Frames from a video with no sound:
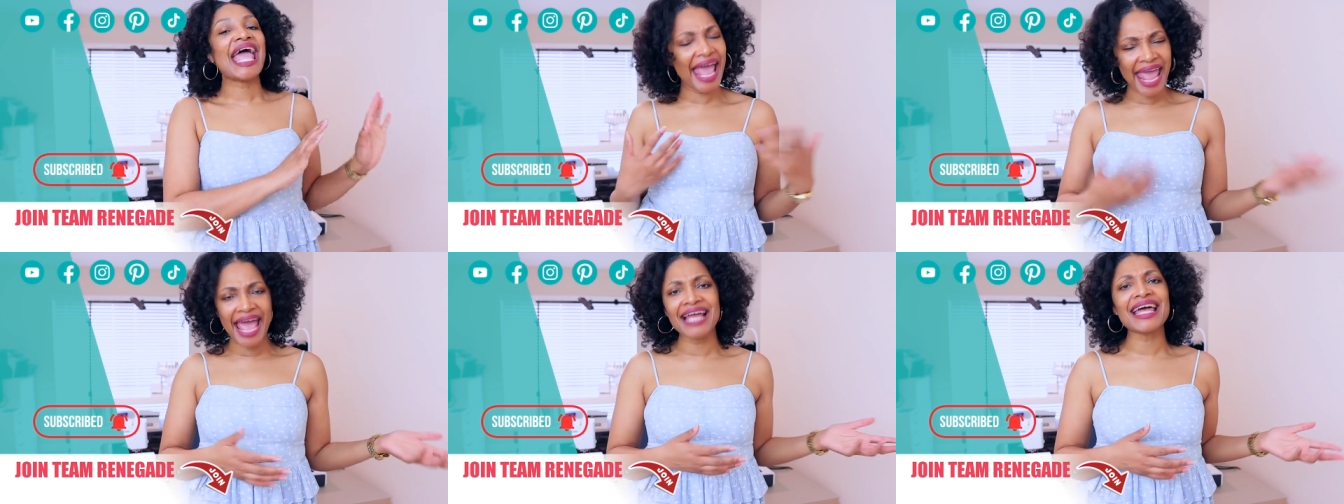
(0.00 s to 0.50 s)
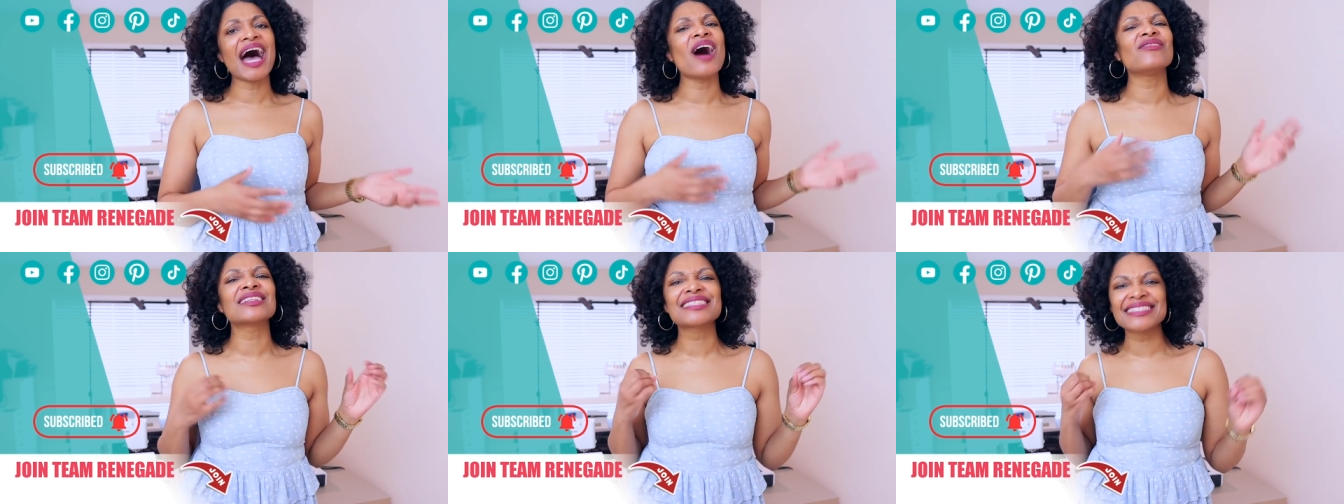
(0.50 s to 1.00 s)
And I
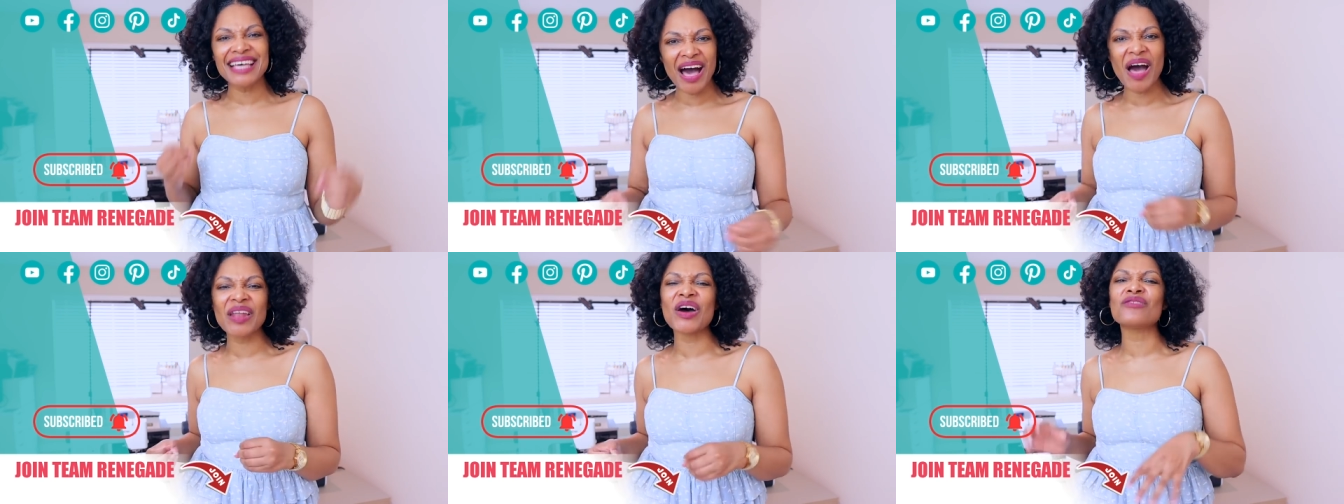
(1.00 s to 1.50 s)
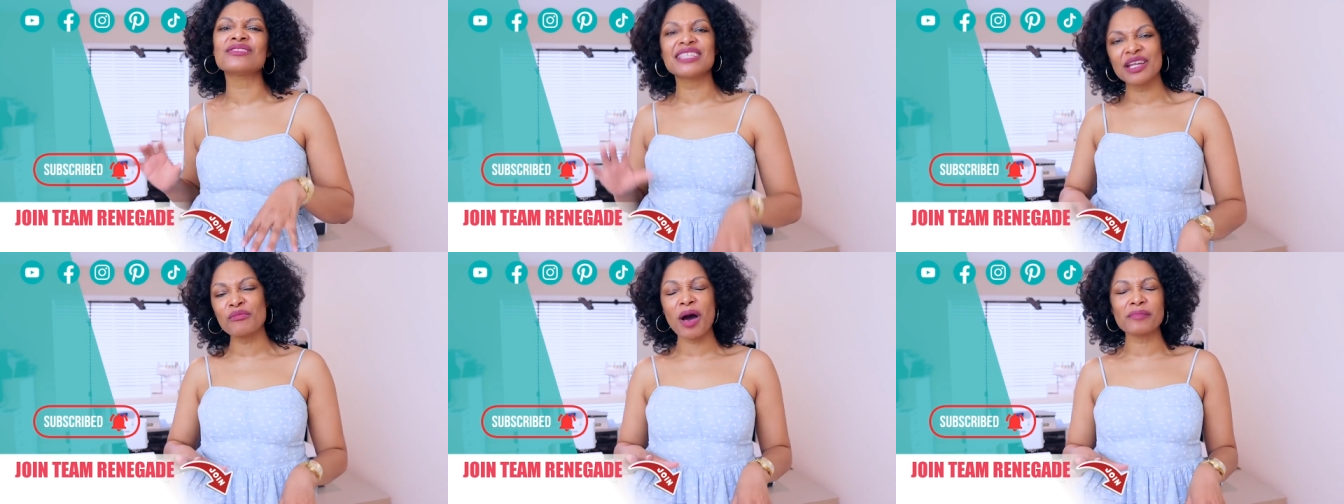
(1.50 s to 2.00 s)
have a ton of
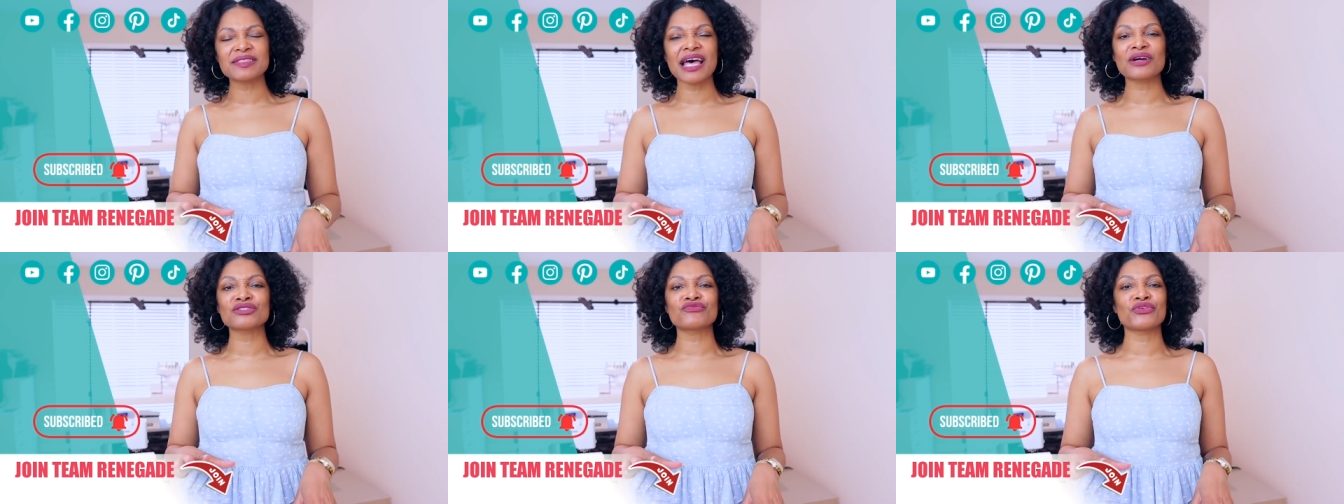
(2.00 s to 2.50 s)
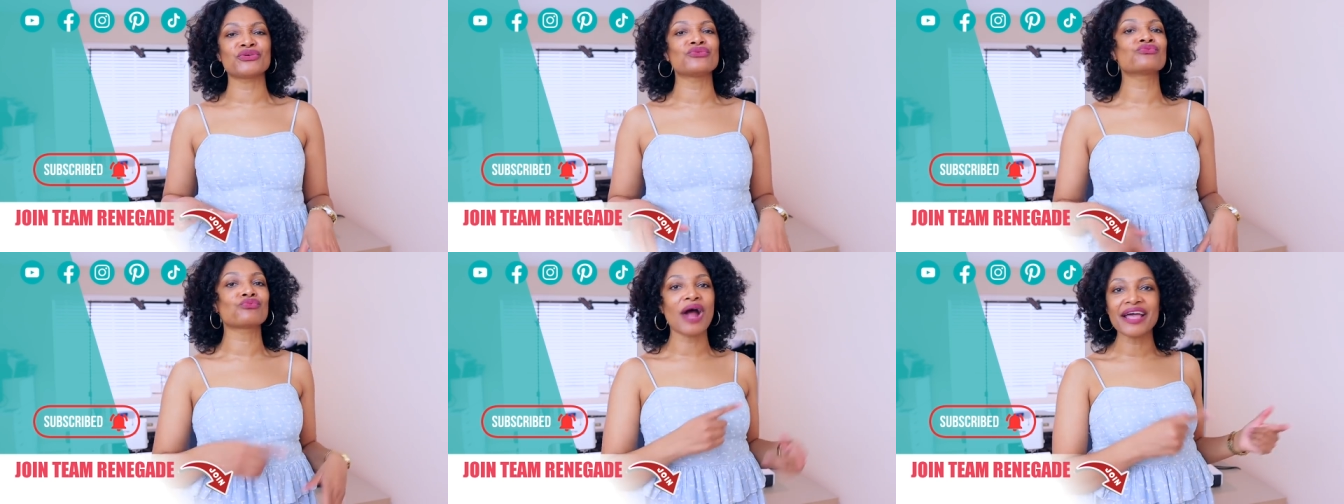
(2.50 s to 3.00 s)
denim upcycles for you
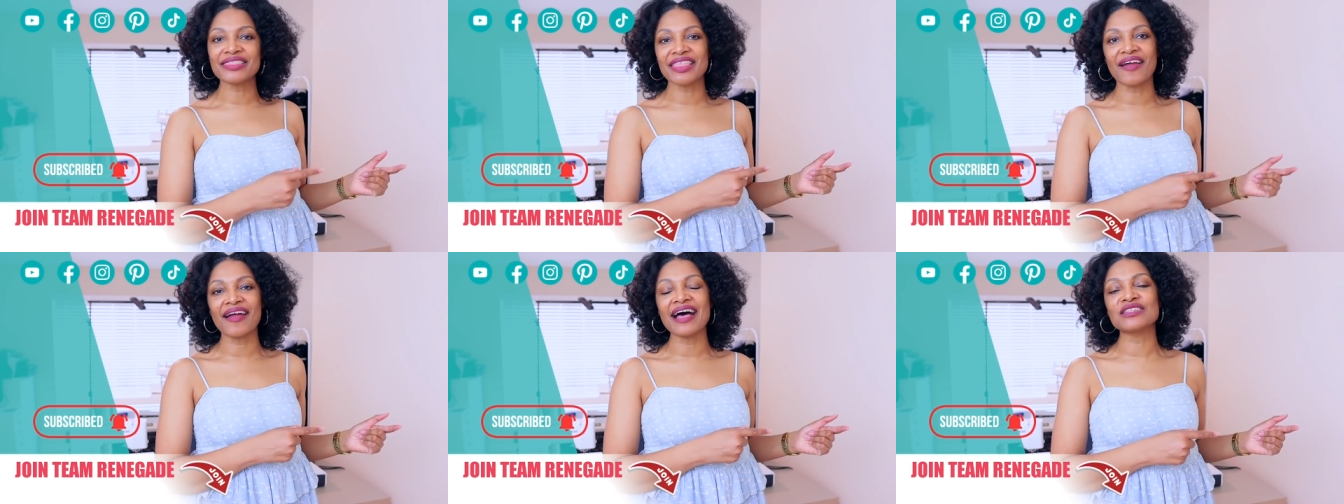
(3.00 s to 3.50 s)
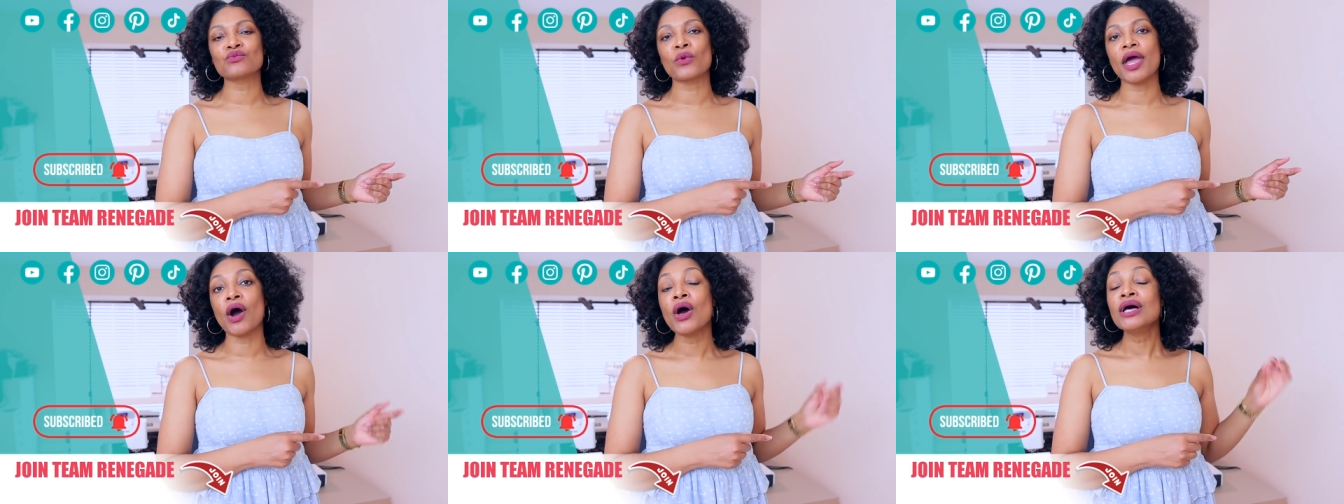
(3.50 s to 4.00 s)
right there as
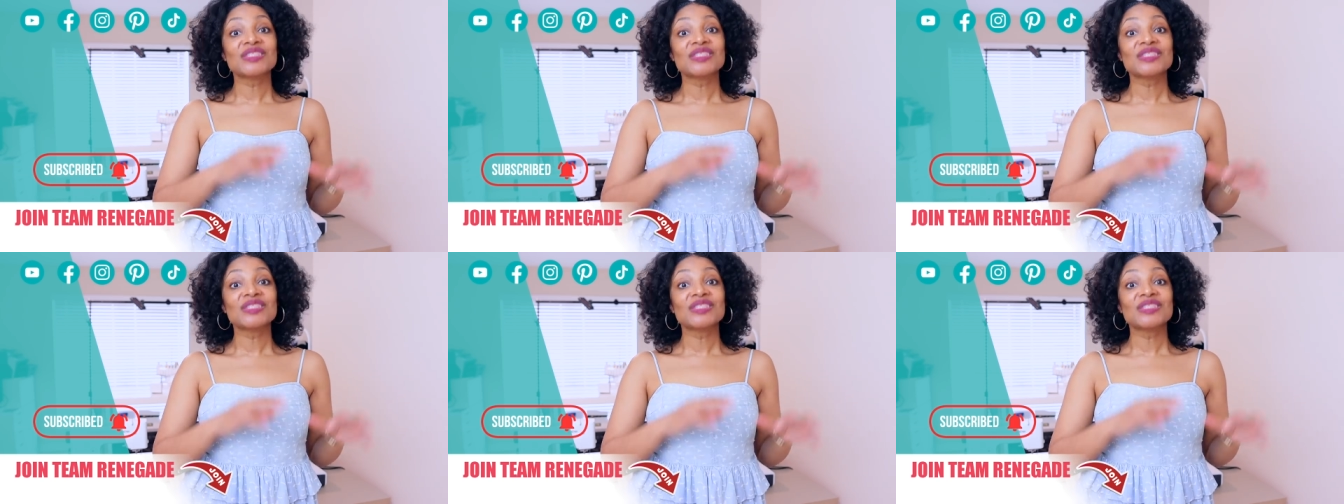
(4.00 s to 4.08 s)
well.